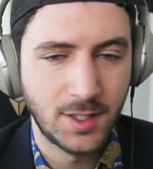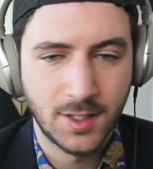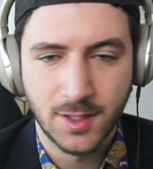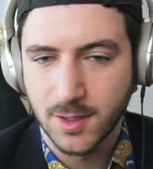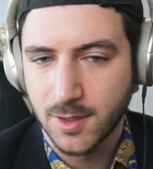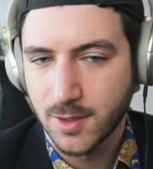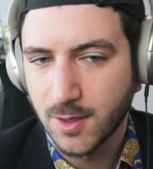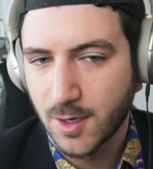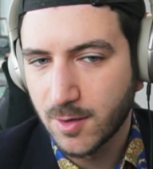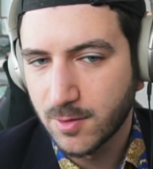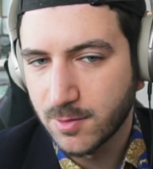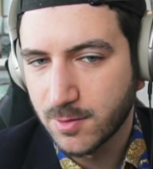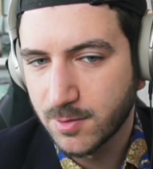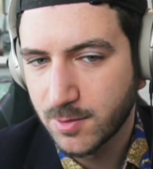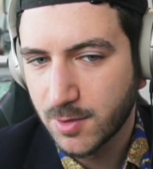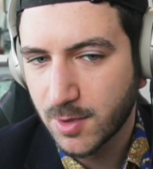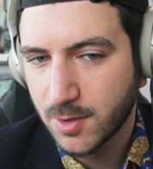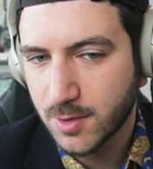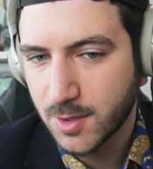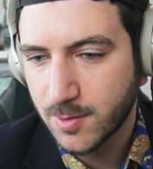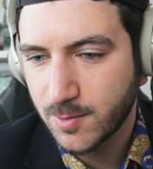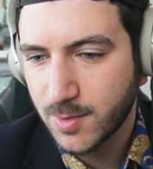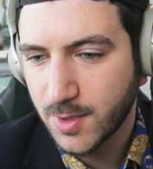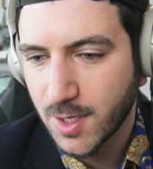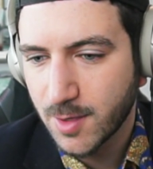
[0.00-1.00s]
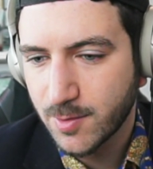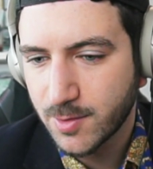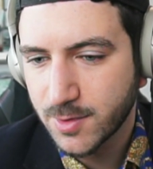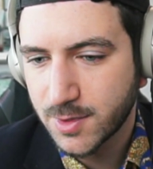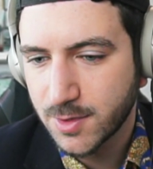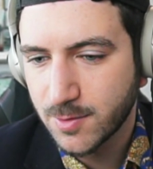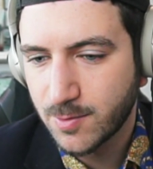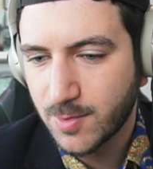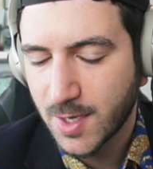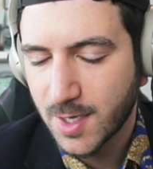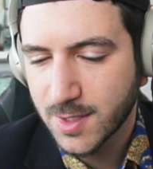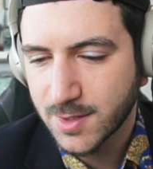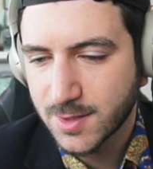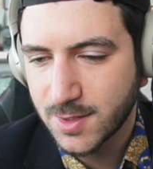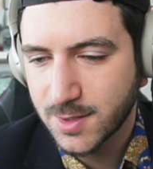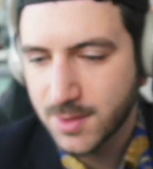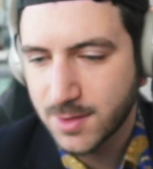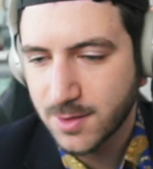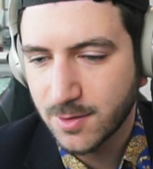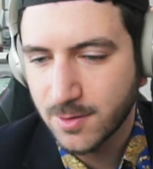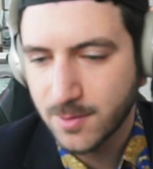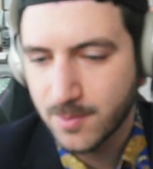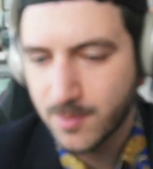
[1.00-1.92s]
I'm gonna be able to pass this on,